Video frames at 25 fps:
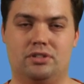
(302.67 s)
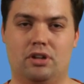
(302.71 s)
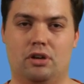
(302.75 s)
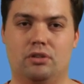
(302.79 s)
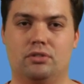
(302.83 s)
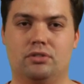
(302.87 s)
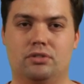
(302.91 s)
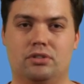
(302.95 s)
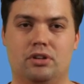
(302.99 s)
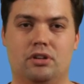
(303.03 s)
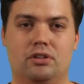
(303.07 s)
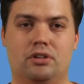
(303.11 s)

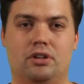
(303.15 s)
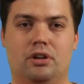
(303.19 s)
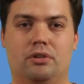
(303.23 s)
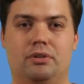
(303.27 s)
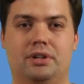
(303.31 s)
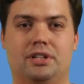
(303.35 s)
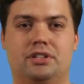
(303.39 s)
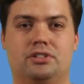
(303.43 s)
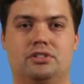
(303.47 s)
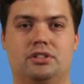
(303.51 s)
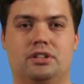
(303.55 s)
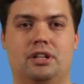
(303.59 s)
Don't go
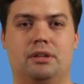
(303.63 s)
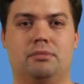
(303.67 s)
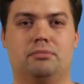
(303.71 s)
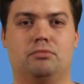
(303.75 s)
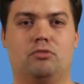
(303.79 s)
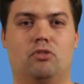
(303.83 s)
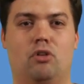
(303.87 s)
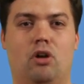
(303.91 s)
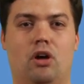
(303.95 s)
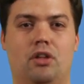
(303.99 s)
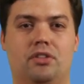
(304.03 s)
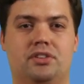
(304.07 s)
into
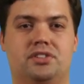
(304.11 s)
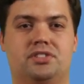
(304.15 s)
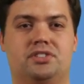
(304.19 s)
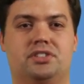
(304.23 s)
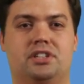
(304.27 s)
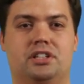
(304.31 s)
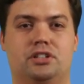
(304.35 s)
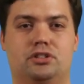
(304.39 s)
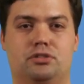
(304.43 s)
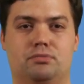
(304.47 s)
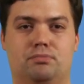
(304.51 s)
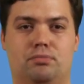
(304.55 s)
them. Rather
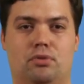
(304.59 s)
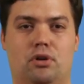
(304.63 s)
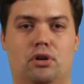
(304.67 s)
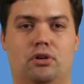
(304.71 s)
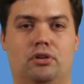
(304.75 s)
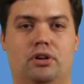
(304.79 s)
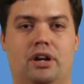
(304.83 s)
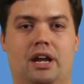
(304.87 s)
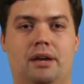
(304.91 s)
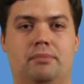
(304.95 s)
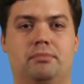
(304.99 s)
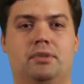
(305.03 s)
stick to
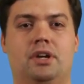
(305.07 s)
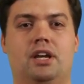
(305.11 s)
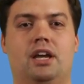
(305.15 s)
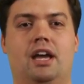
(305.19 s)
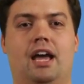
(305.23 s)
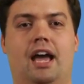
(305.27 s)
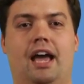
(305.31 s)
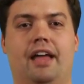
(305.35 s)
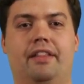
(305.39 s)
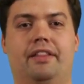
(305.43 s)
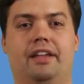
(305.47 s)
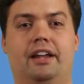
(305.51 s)
program,
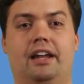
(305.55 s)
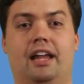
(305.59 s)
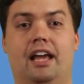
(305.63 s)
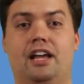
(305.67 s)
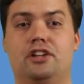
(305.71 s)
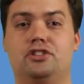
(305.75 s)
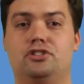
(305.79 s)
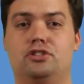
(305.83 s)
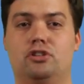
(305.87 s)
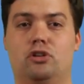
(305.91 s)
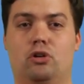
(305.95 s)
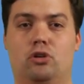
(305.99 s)
and then
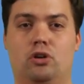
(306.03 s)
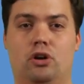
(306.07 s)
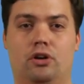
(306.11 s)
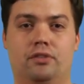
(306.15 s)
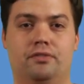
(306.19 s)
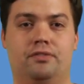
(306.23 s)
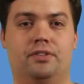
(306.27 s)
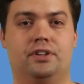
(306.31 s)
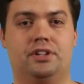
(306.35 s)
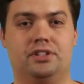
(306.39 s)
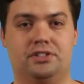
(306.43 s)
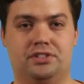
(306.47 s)
as your
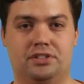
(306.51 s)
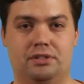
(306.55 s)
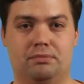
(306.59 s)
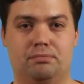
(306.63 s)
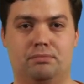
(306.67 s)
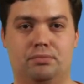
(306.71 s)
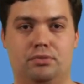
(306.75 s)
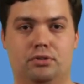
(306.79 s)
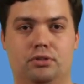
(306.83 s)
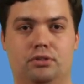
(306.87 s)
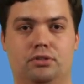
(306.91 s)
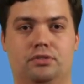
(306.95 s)
confidence
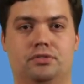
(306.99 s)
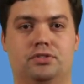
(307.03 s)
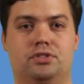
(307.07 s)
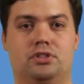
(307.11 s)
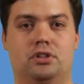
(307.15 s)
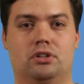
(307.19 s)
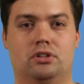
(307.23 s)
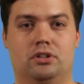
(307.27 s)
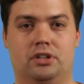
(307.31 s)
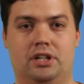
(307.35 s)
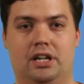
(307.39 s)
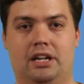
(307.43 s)

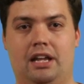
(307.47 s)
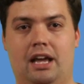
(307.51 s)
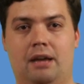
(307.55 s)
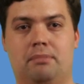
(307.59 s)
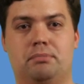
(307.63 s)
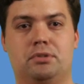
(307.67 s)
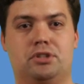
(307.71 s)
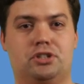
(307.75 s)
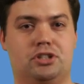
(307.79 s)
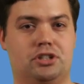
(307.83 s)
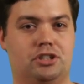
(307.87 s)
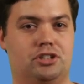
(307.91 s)
improves, look at
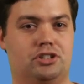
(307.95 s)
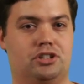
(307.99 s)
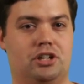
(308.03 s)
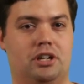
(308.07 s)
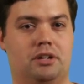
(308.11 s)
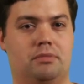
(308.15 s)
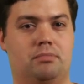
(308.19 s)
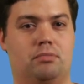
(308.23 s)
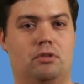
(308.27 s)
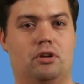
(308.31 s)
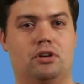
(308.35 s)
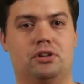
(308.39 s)
aperture,
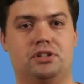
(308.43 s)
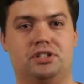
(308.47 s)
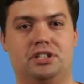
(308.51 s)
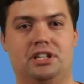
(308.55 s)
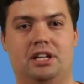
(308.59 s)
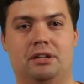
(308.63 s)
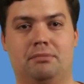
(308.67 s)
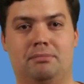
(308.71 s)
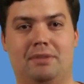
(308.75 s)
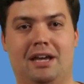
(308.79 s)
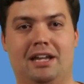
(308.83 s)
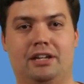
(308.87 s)
shutter
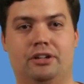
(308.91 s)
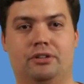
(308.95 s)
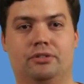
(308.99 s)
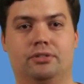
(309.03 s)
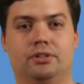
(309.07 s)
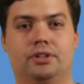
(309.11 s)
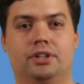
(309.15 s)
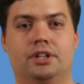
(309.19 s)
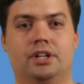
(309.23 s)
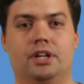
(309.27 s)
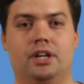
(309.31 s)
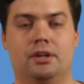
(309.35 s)
priority, and
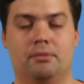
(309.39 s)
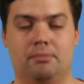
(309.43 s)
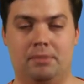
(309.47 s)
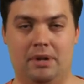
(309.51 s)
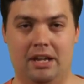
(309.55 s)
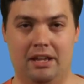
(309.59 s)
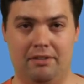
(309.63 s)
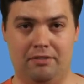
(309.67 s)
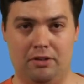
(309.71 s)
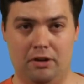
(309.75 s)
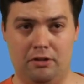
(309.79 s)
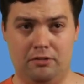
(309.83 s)
manual.
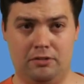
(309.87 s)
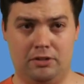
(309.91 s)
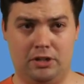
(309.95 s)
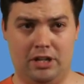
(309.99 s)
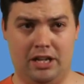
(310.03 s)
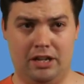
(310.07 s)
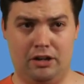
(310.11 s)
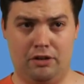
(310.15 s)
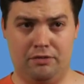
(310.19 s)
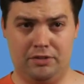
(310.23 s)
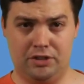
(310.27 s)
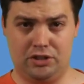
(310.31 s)
But
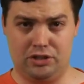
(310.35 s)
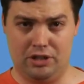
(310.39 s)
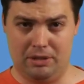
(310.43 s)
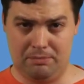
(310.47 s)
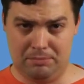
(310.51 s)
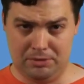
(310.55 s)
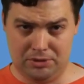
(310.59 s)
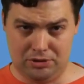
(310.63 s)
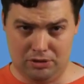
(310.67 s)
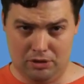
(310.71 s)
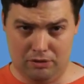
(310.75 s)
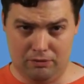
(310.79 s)
head over to
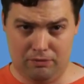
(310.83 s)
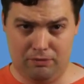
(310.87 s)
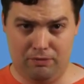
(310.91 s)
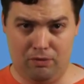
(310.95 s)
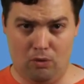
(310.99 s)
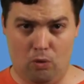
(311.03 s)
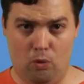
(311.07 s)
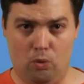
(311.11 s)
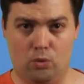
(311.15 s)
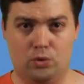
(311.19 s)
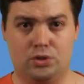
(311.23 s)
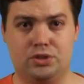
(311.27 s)
episode
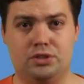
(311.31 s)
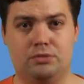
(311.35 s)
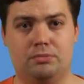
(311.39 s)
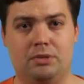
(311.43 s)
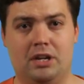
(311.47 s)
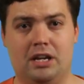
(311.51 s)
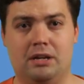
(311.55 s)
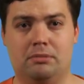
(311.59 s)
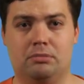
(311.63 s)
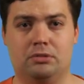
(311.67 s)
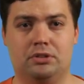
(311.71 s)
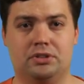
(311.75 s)
4 to
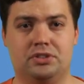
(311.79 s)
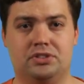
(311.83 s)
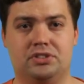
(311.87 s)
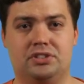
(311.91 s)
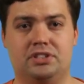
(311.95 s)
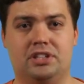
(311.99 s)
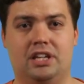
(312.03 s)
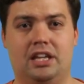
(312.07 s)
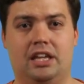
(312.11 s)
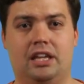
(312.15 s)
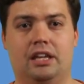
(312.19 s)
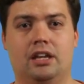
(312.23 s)
be able to
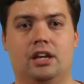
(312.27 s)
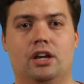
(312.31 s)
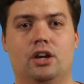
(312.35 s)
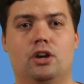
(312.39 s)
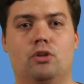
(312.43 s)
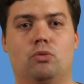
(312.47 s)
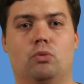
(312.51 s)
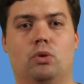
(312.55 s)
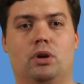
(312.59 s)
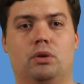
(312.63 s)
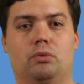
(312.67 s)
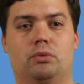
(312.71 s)
see
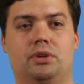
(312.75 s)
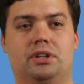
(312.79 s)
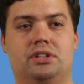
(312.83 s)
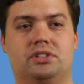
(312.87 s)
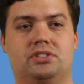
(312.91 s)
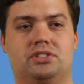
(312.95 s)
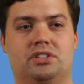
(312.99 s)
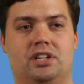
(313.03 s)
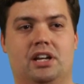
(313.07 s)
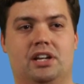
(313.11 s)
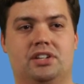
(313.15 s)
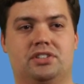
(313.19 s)
what we
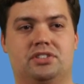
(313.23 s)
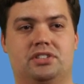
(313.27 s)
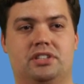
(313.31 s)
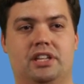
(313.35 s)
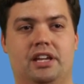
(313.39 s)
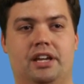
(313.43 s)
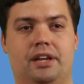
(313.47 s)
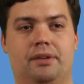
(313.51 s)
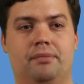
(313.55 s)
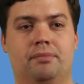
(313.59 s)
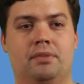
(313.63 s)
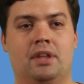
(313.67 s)
discussed
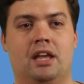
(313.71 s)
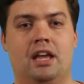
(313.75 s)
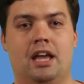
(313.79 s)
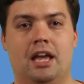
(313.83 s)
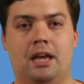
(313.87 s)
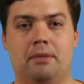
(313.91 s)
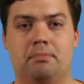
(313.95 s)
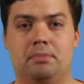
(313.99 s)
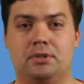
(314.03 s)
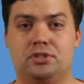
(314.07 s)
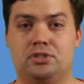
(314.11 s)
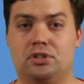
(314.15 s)
there.
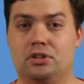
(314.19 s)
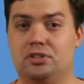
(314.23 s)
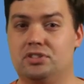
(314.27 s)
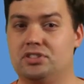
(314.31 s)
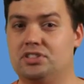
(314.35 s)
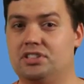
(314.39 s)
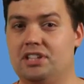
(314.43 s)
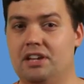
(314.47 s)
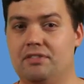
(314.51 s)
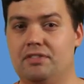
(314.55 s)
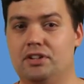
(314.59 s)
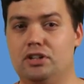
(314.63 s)
Episode
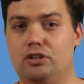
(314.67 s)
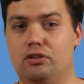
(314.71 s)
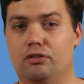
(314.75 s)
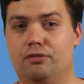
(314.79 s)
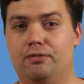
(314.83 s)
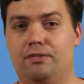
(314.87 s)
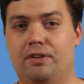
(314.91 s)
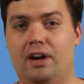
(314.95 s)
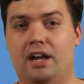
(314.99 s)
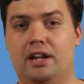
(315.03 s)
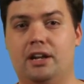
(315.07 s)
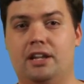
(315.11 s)
7, you'll
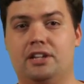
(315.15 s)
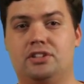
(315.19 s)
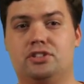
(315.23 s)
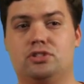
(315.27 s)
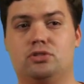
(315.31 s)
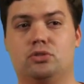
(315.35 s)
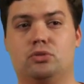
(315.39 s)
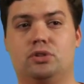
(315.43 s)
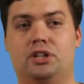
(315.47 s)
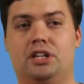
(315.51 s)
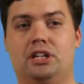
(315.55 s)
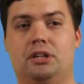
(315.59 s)
find us
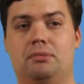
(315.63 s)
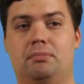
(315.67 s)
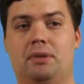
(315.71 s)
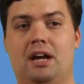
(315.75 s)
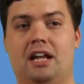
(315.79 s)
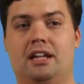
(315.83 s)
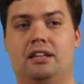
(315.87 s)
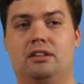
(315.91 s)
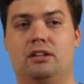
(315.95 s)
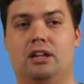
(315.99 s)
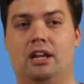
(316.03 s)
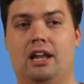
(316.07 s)
talking
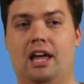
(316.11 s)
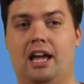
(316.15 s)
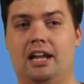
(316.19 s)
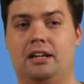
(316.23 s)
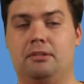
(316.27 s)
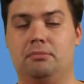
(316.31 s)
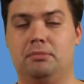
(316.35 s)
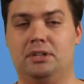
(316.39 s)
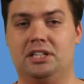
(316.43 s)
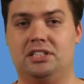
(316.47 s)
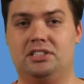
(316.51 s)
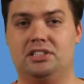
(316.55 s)
about the
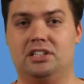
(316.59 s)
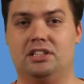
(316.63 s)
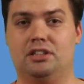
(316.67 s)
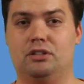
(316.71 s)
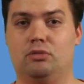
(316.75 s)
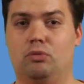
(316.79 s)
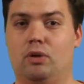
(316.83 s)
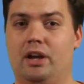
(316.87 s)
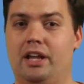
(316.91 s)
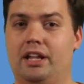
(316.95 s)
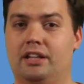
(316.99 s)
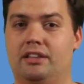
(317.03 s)
light meter and
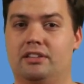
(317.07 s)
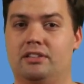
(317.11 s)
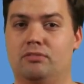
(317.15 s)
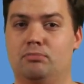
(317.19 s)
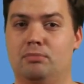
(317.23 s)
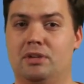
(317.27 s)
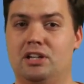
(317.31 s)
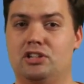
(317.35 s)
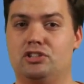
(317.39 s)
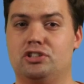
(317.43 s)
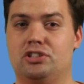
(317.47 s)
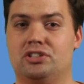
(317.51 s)
the way it
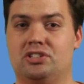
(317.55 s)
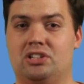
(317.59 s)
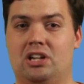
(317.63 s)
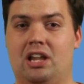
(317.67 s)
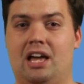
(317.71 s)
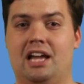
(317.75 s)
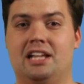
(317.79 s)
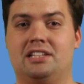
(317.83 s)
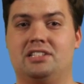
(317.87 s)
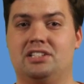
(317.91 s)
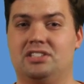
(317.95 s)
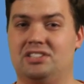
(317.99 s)
measures
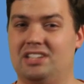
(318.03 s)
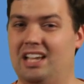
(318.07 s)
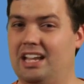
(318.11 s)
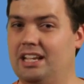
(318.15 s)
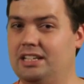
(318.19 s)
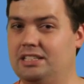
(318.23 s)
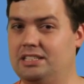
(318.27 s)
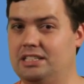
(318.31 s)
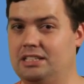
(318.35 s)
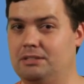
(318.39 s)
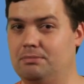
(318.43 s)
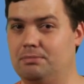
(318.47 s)
light as
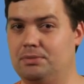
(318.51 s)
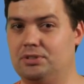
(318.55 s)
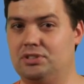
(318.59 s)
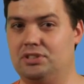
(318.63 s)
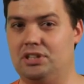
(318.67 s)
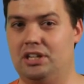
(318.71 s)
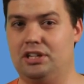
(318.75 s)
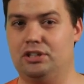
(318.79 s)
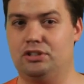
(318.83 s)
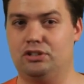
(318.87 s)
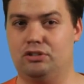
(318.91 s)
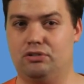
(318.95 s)

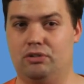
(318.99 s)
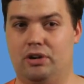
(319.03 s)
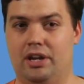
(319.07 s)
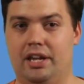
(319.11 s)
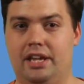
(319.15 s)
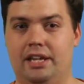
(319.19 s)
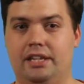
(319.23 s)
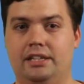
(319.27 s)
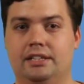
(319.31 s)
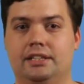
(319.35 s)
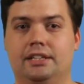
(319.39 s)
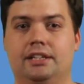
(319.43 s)
18%
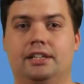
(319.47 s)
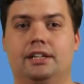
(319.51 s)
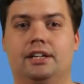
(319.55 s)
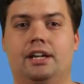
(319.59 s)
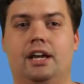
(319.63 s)
gray.